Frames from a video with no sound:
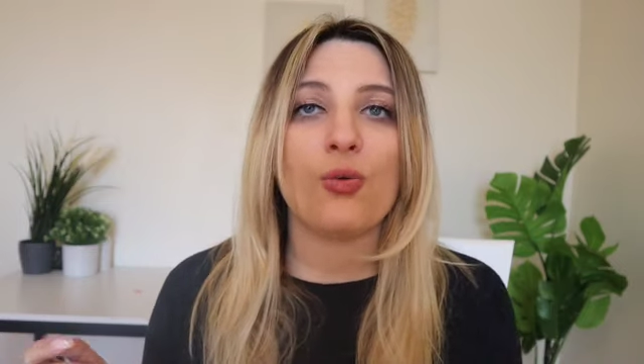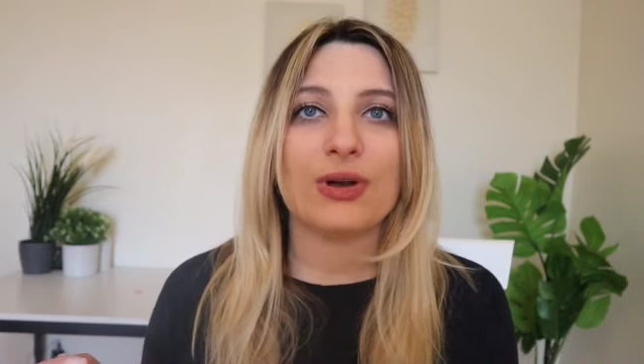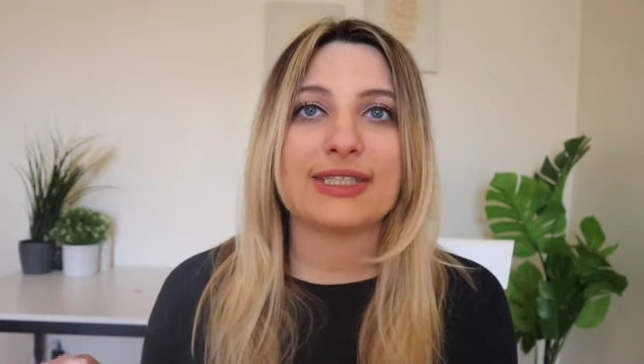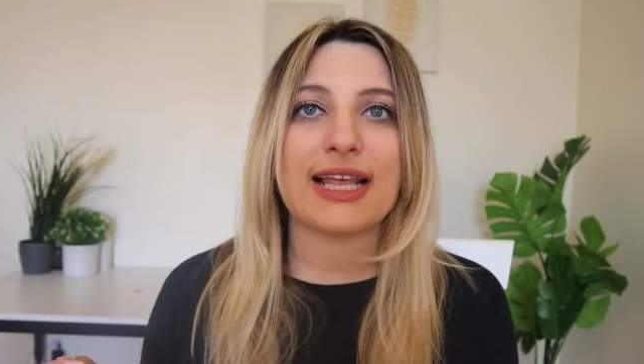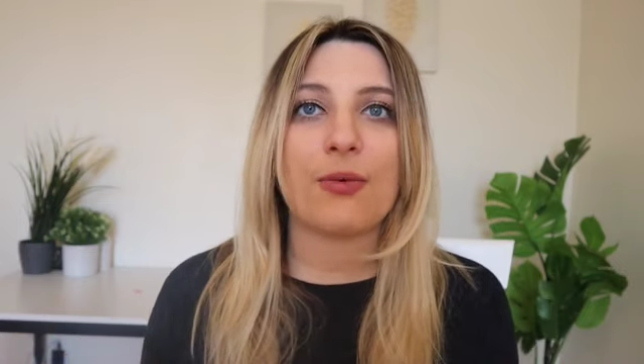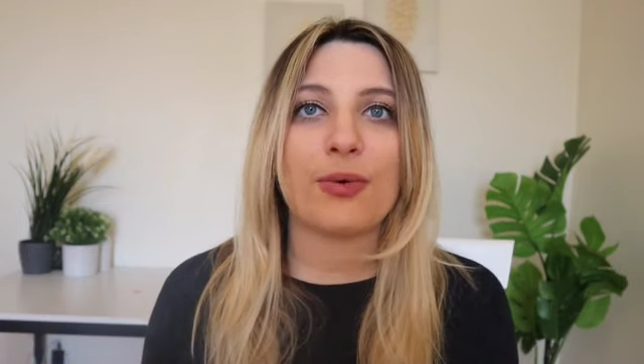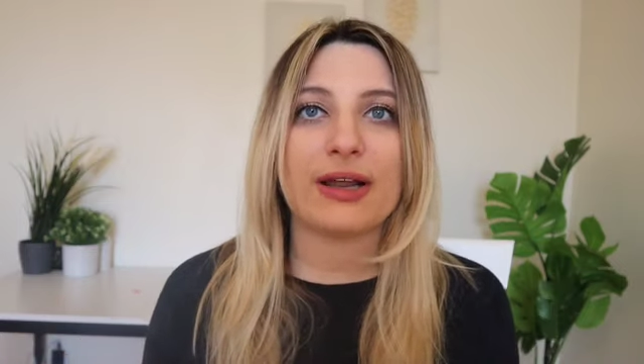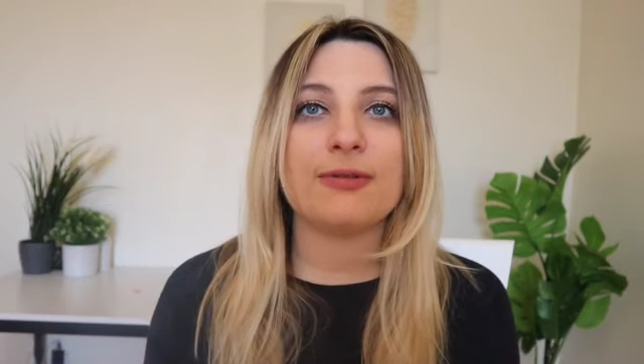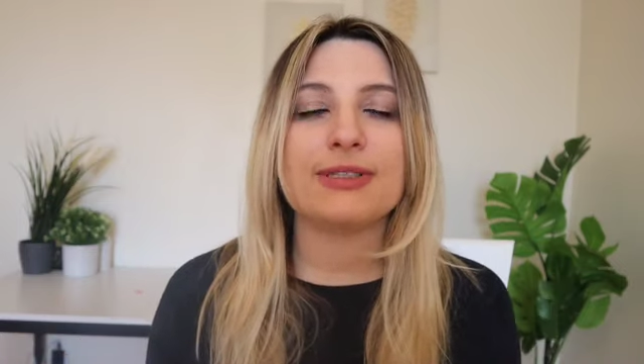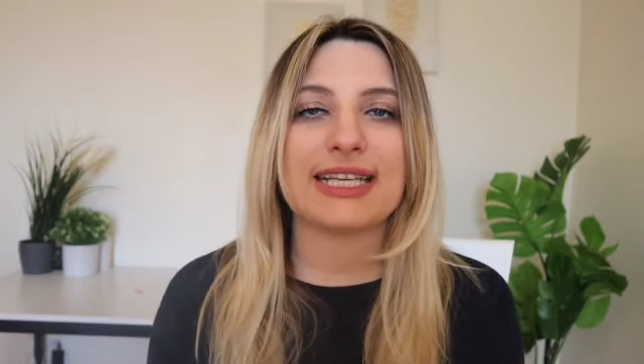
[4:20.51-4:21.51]
was that
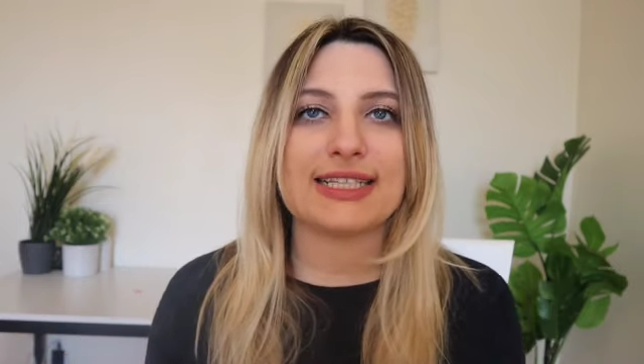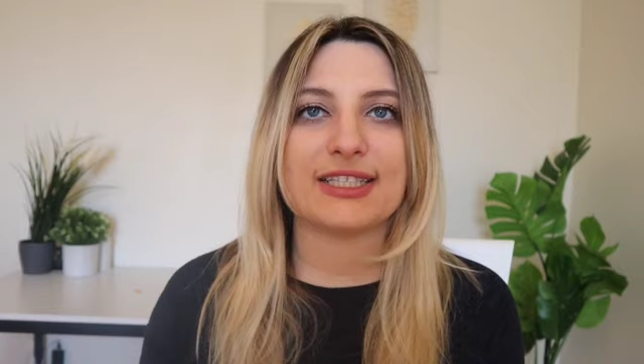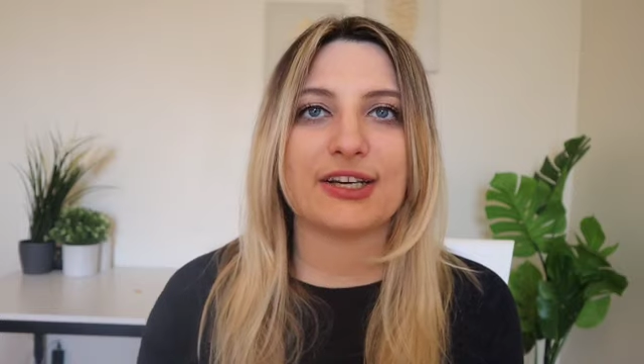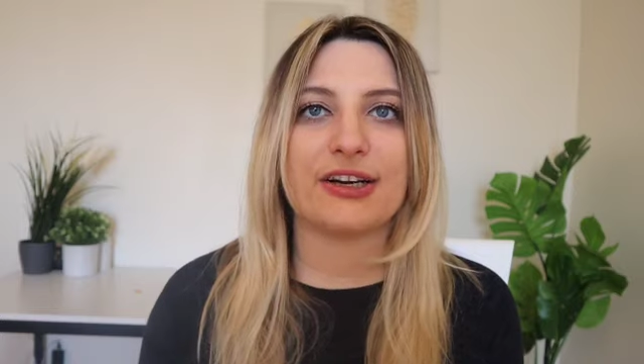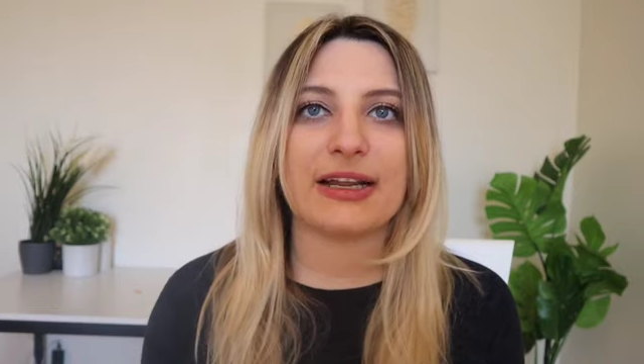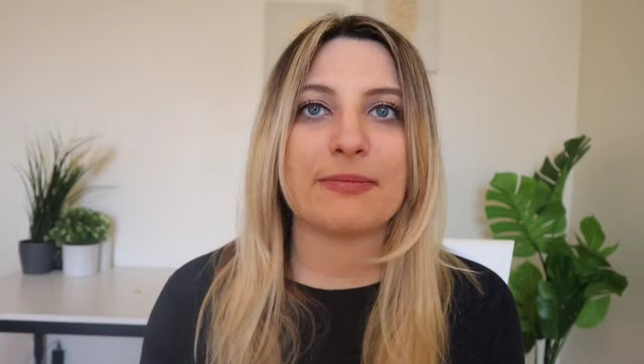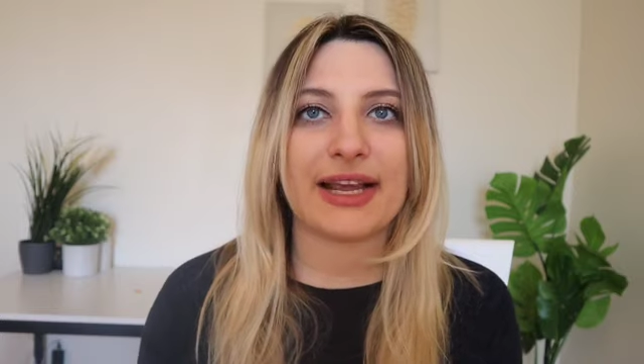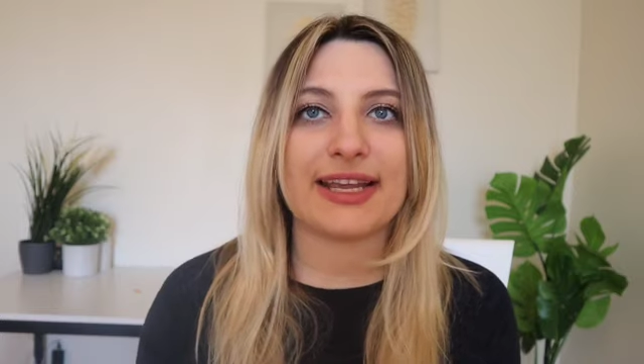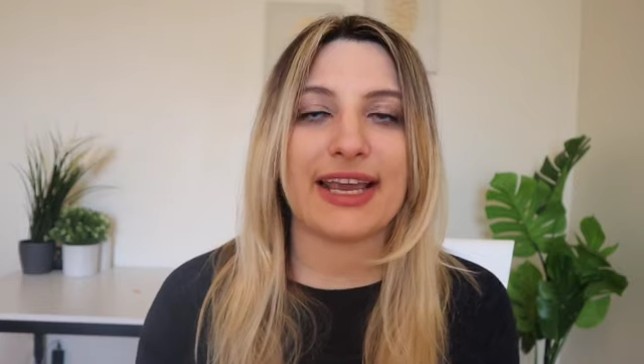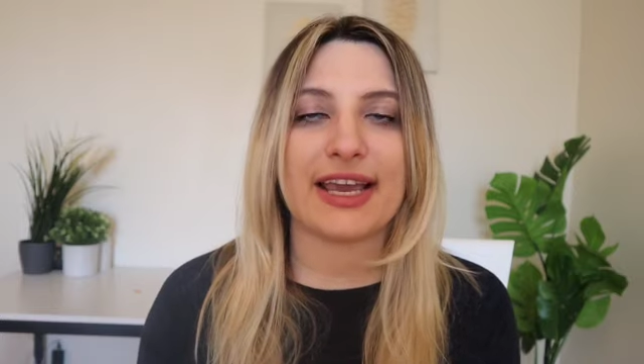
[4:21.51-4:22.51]
when I was inserting
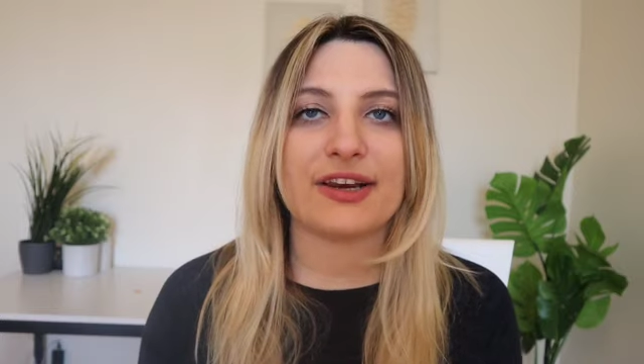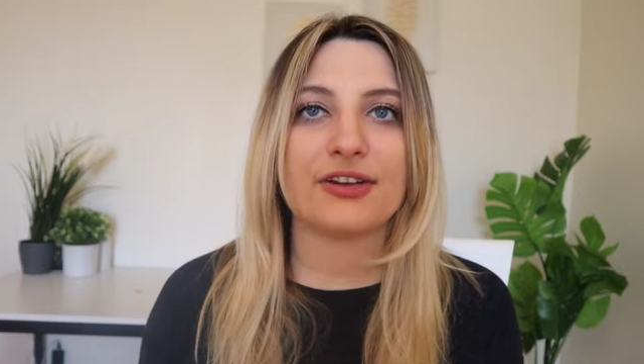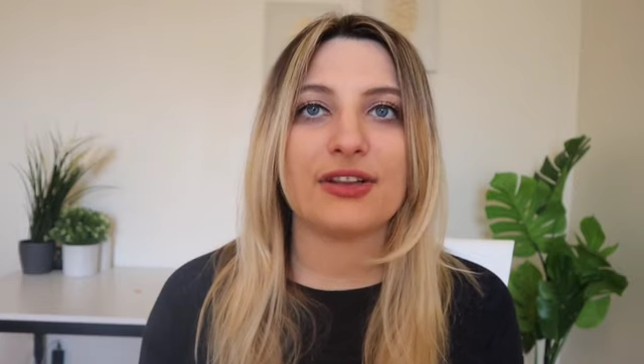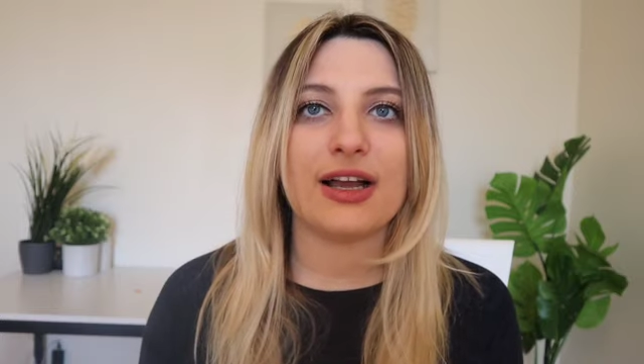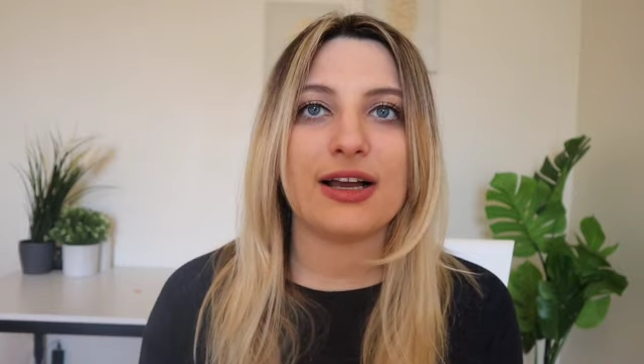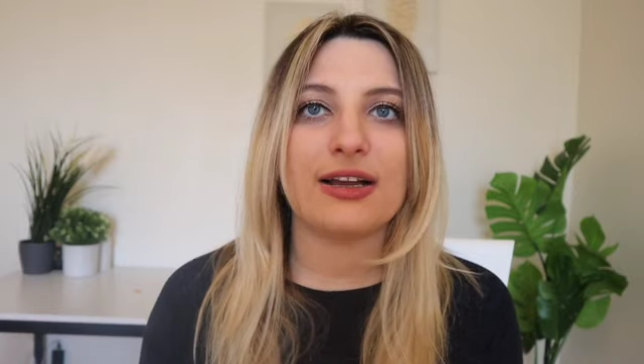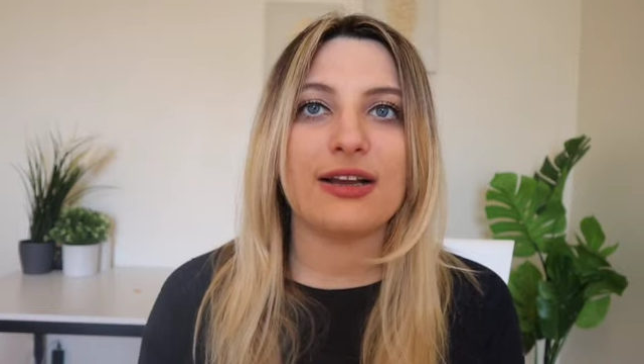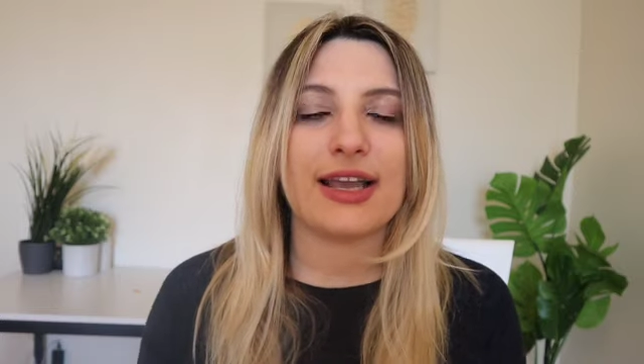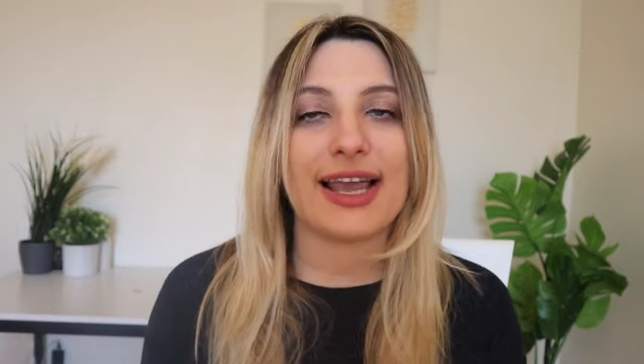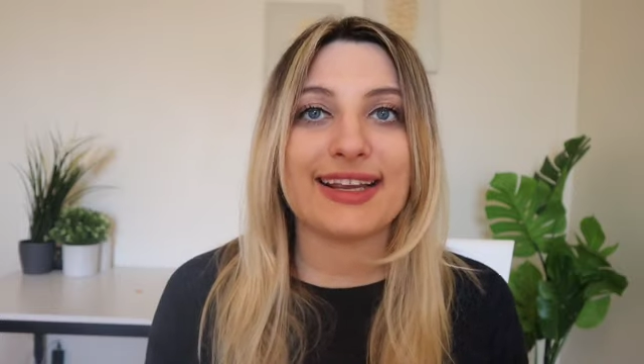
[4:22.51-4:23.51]
my cannula,
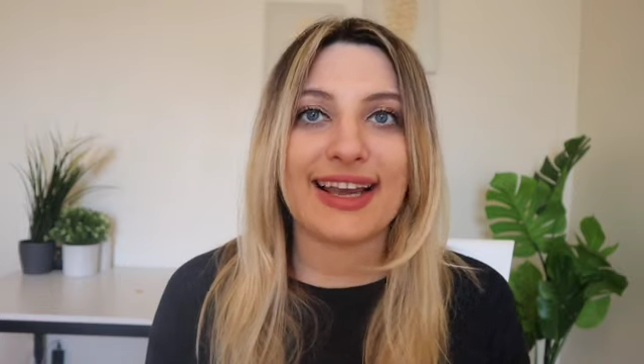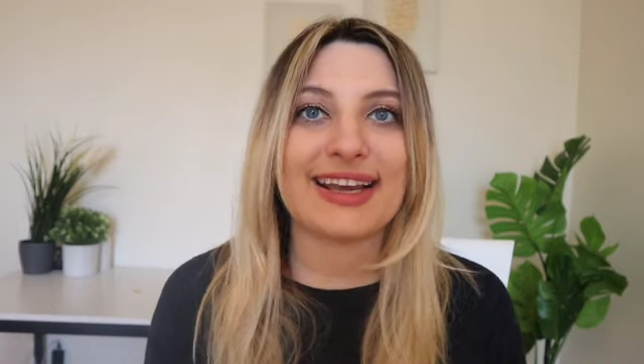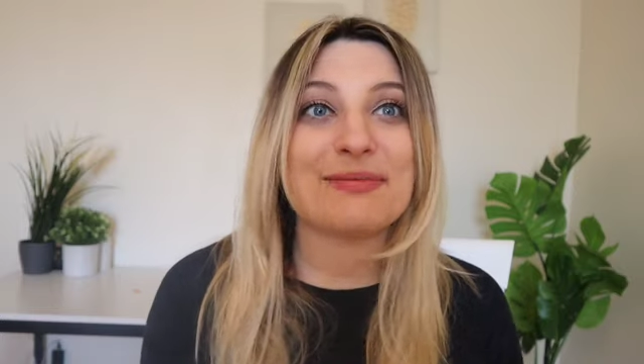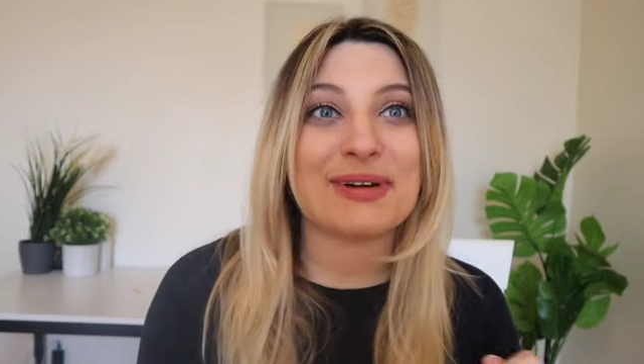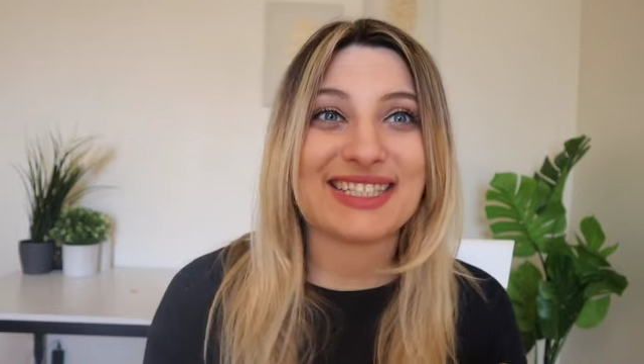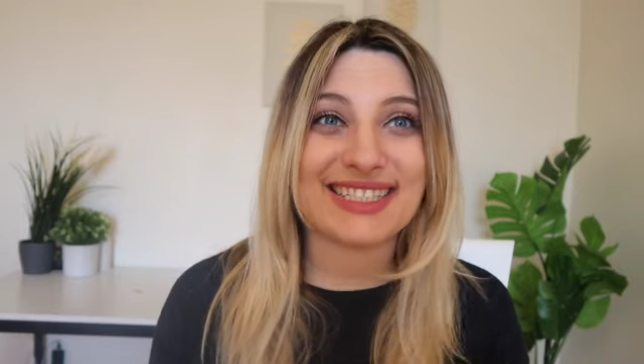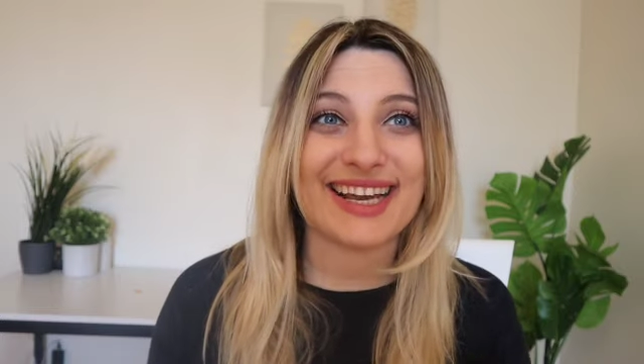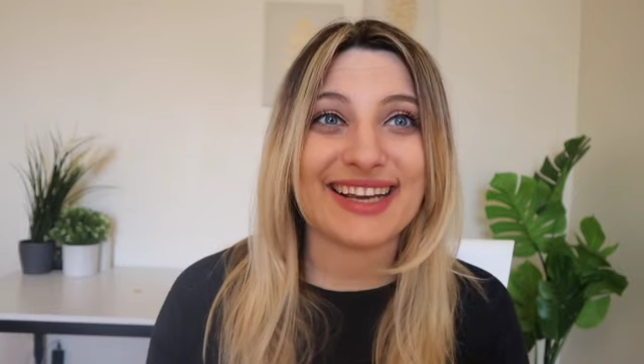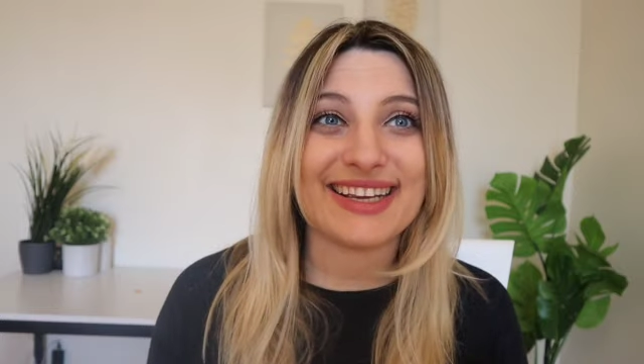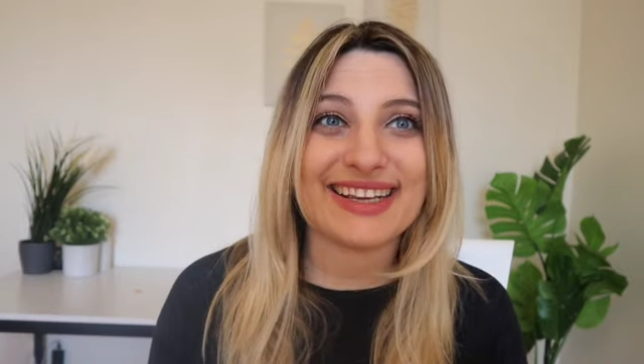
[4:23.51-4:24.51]
aka my
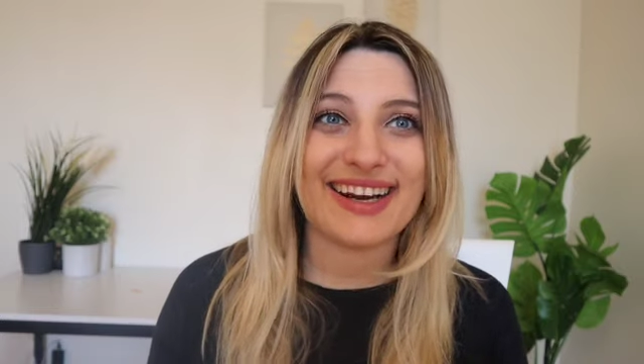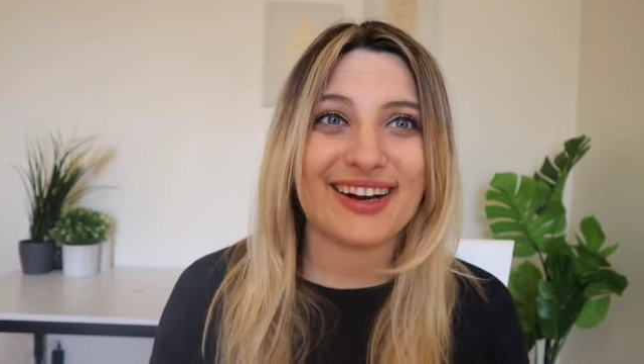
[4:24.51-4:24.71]
site,